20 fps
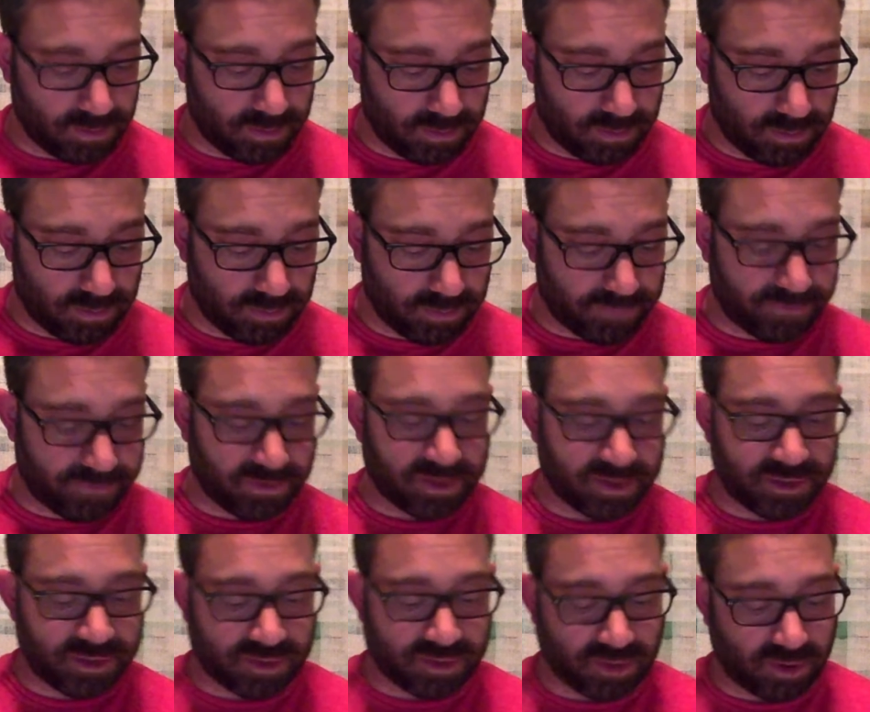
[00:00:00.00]

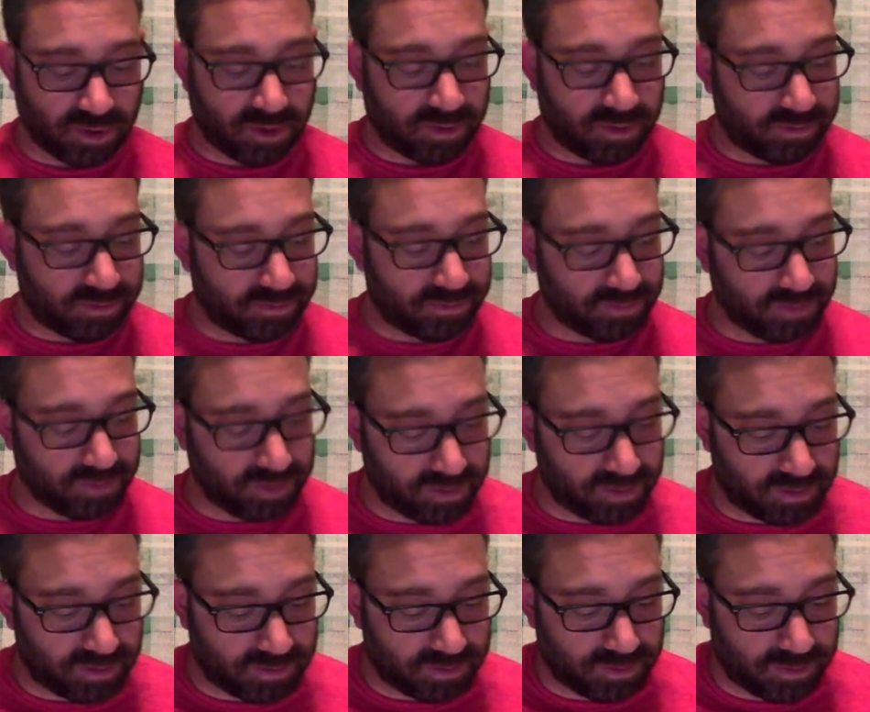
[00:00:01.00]
Fergus Kerr,
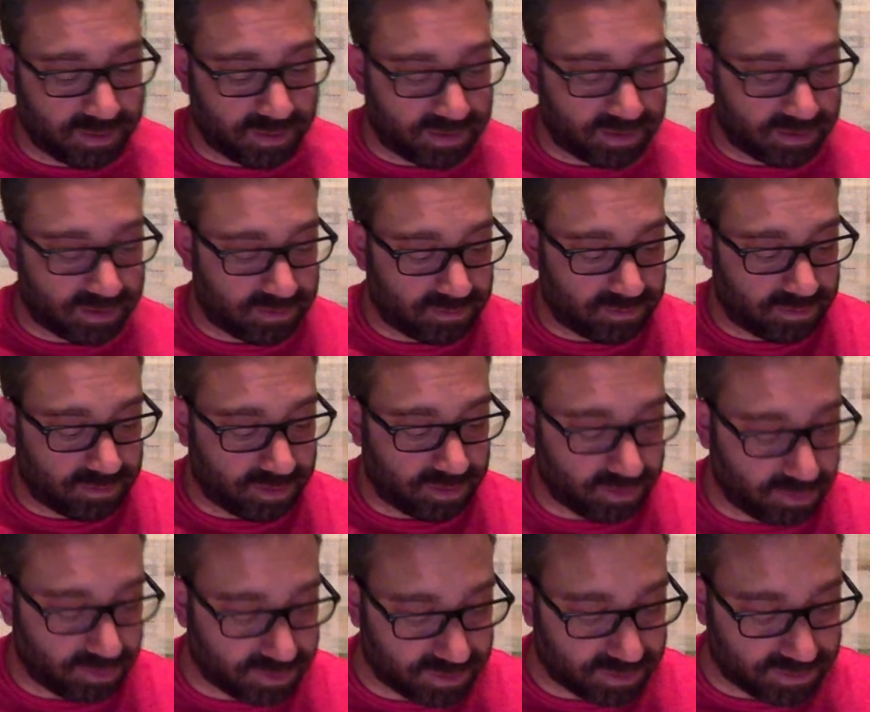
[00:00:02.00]
the Dominican
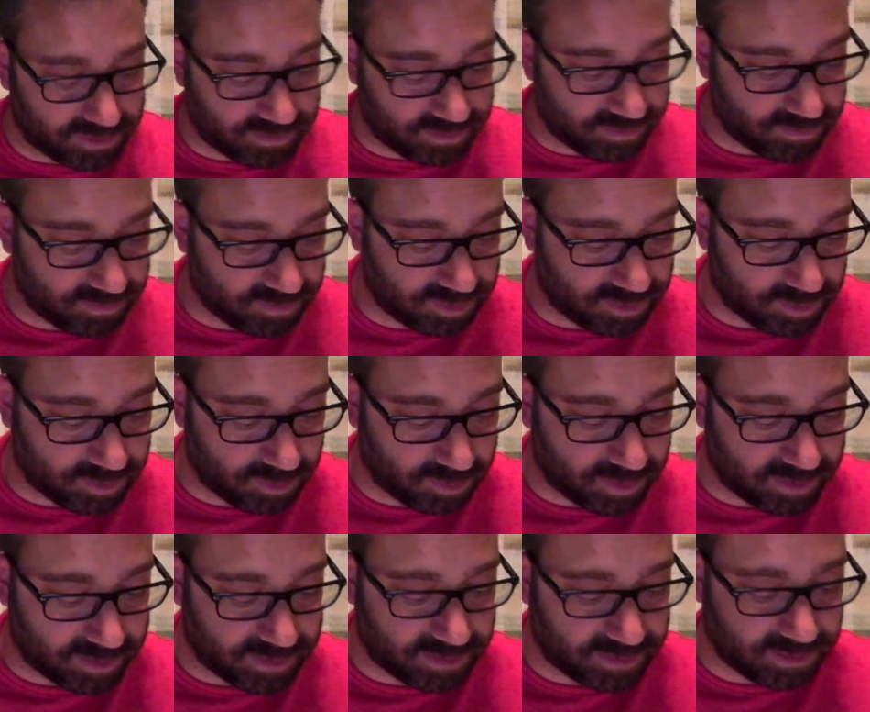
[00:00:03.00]
theologian,
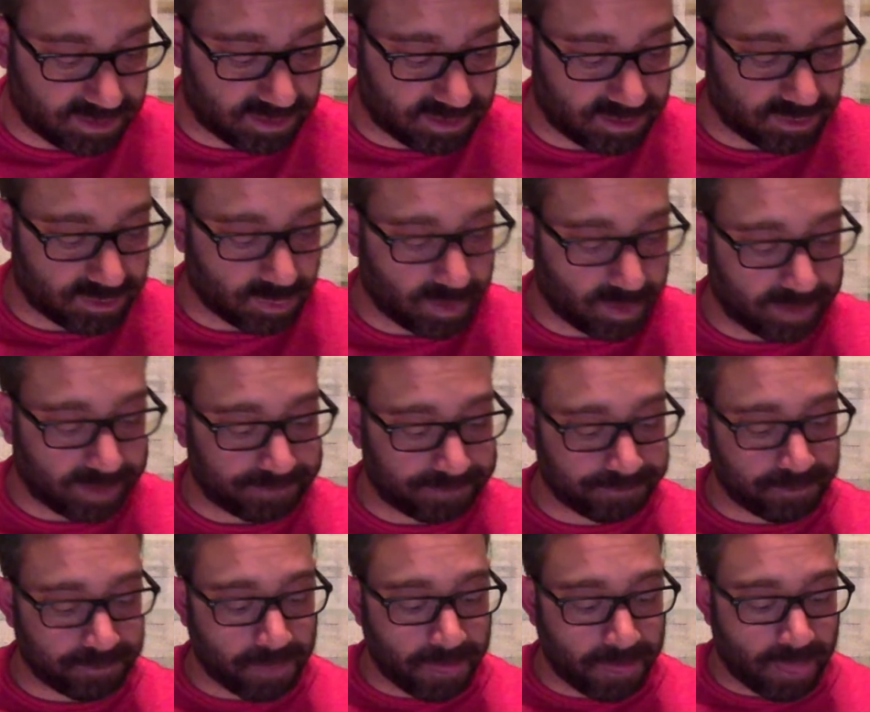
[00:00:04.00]
summarizes it this way.
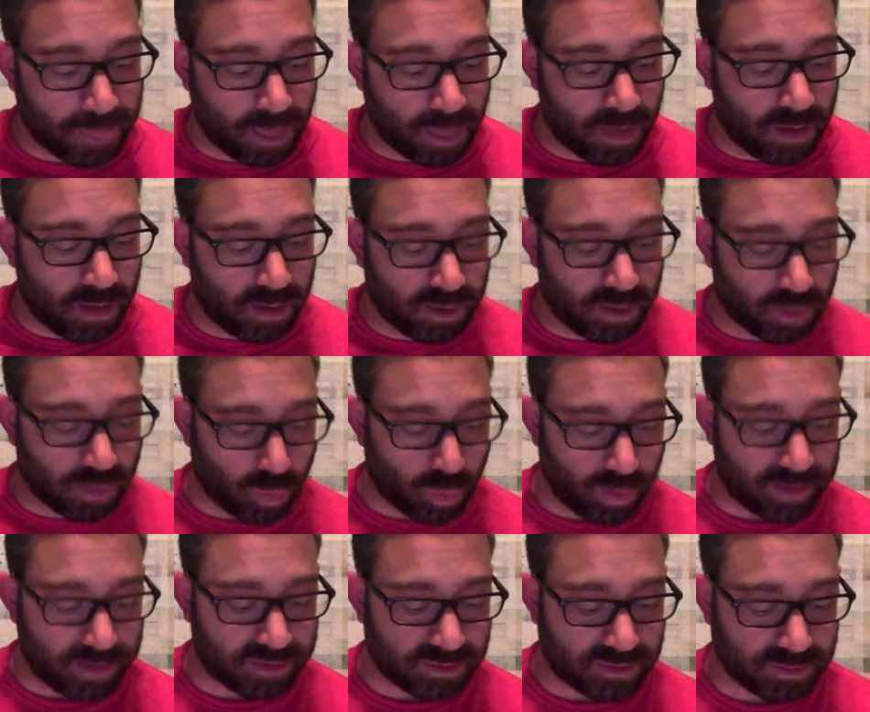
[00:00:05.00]

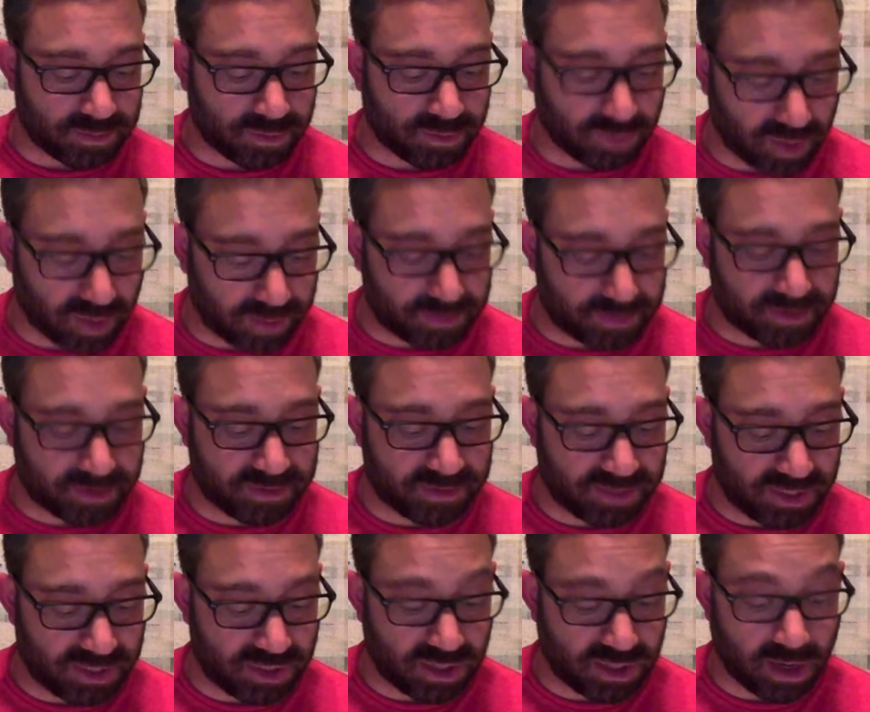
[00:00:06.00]
Aquinas subscribed to the
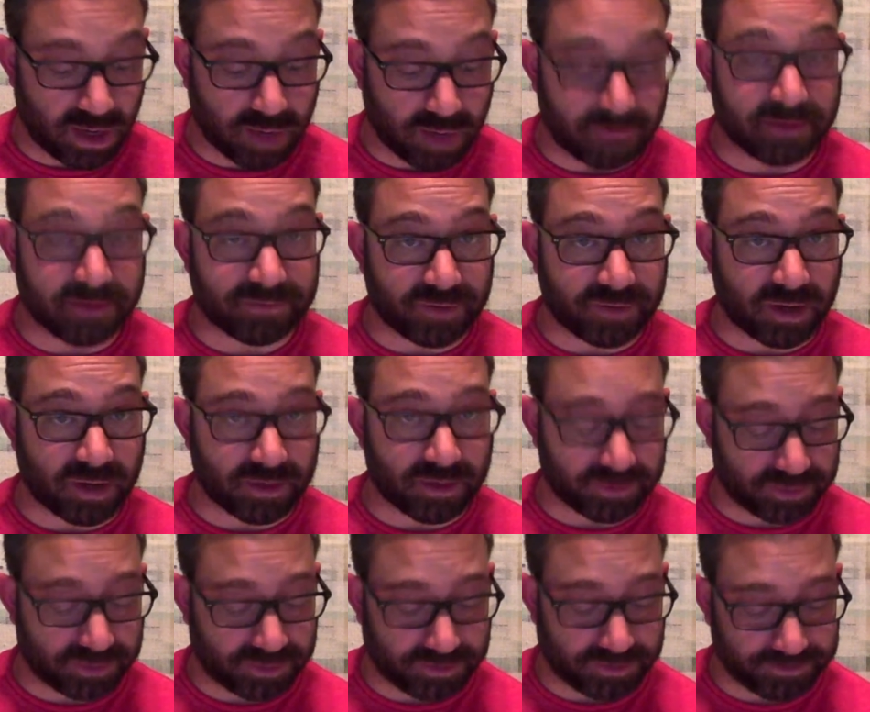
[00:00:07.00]
teaching of the
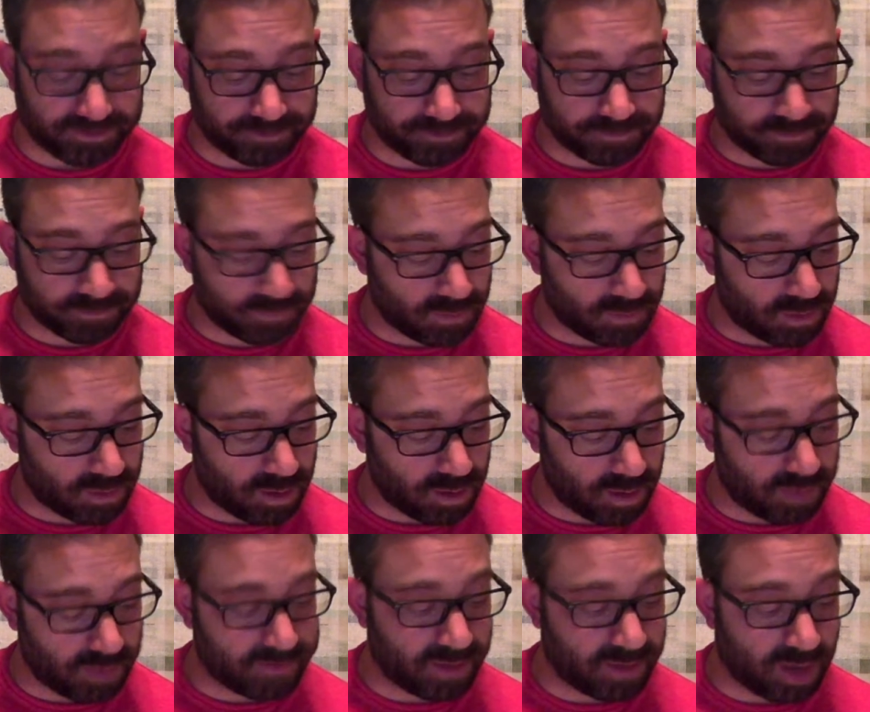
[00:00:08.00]
Fathers,
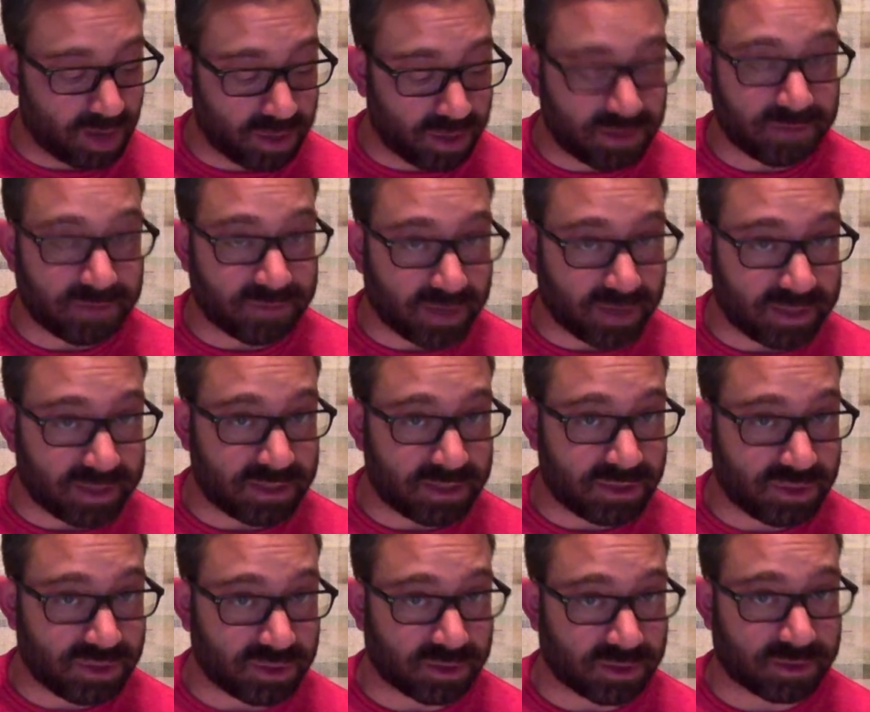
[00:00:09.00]
of the undivided
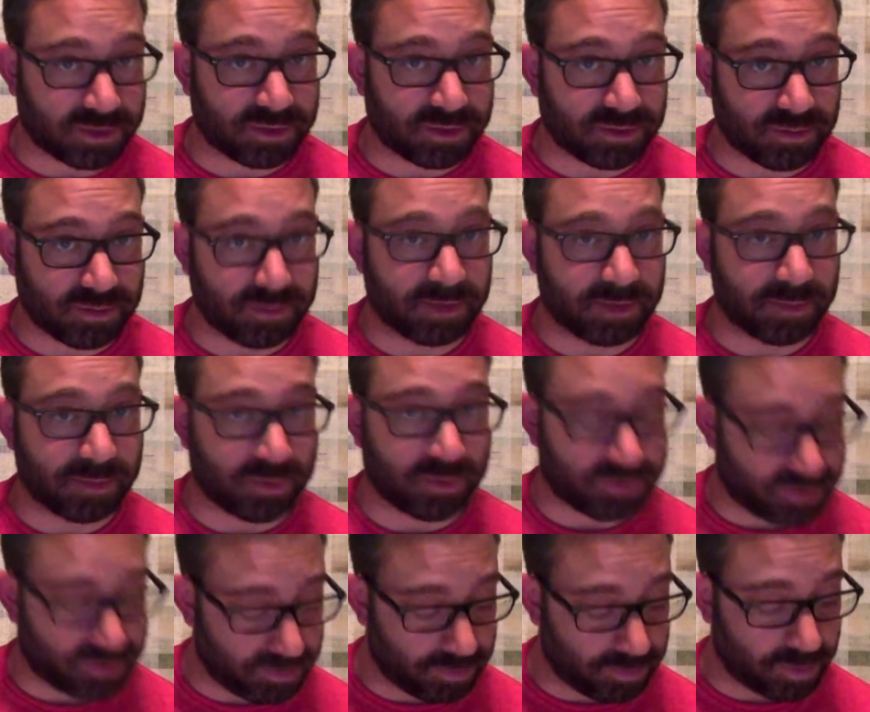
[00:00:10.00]
church, that means
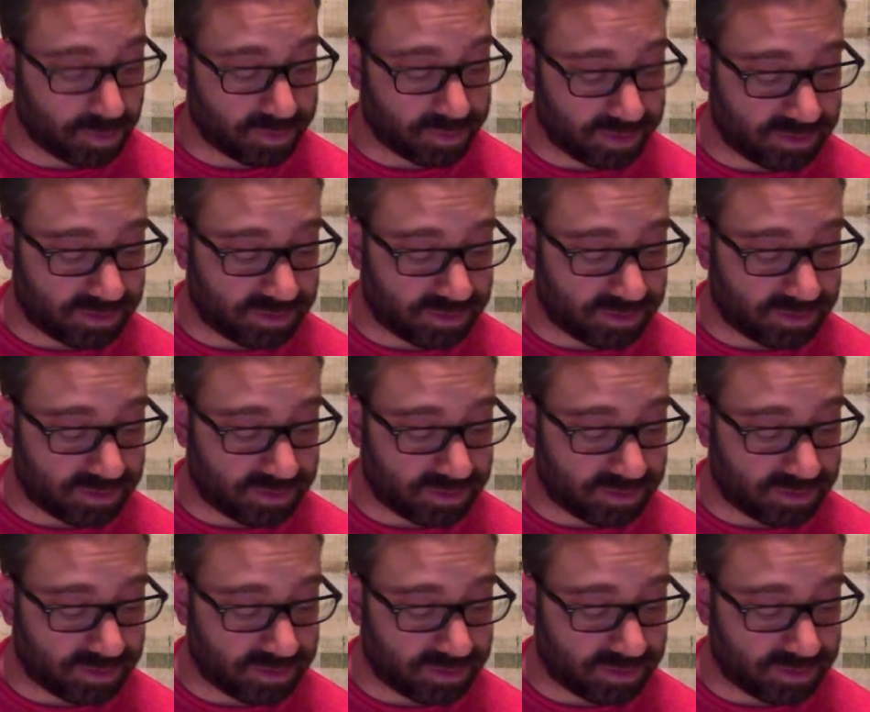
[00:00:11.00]
both East